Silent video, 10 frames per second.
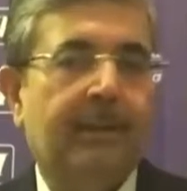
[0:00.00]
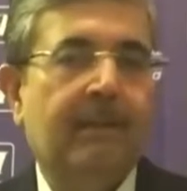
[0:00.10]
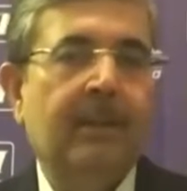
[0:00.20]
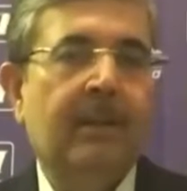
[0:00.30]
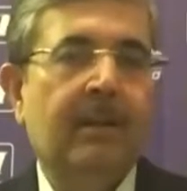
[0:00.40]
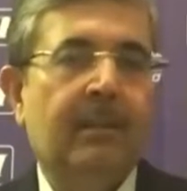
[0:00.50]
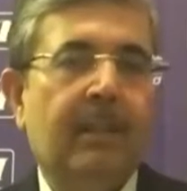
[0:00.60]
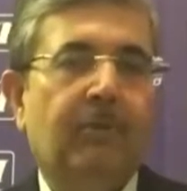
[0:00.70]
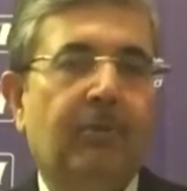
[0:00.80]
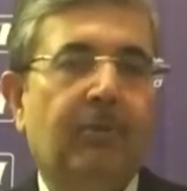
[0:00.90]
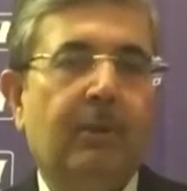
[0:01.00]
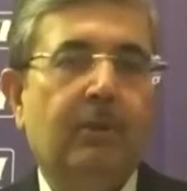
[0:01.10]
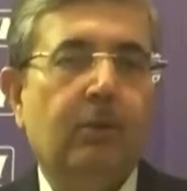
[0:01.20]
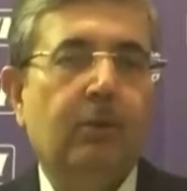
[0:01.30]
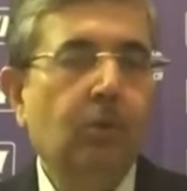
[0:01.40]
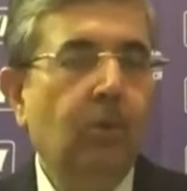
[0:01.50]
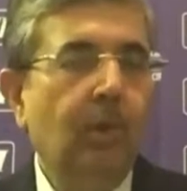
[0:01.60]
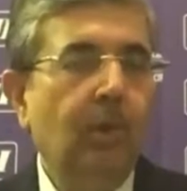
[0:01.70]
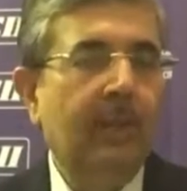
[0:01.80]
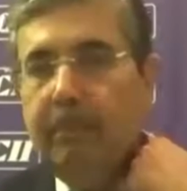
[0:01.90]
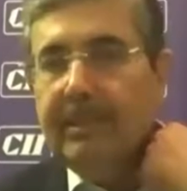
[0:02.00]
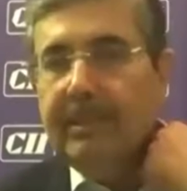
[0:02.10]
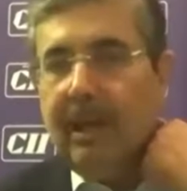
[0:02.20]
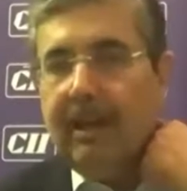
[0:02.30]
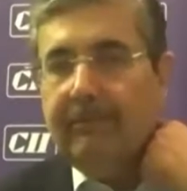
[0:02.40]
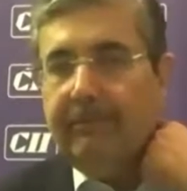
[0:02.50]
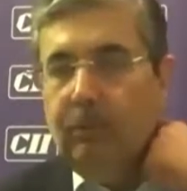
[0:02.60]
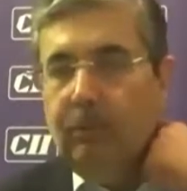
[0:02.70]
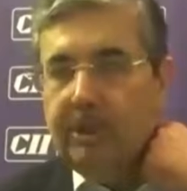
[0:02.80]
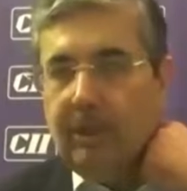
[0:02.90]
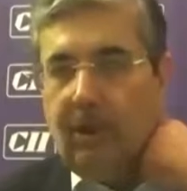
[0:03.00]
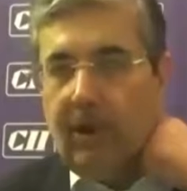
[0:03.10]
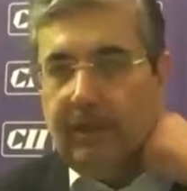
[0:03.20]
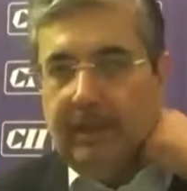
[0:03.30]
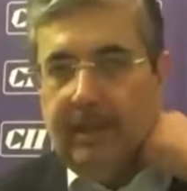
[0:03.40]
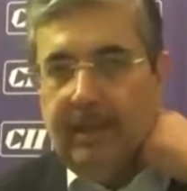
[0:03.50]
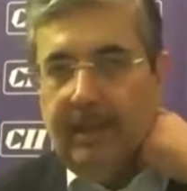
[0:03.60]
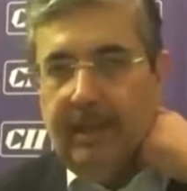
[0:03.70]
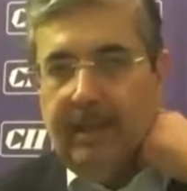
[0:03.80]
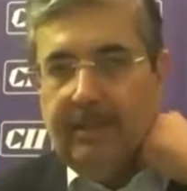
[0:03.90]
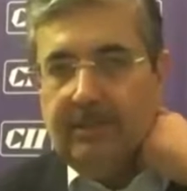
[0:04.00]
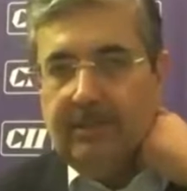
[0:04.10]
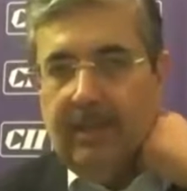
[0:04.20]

Therefore, the two legs where I would really like to pitch our future on is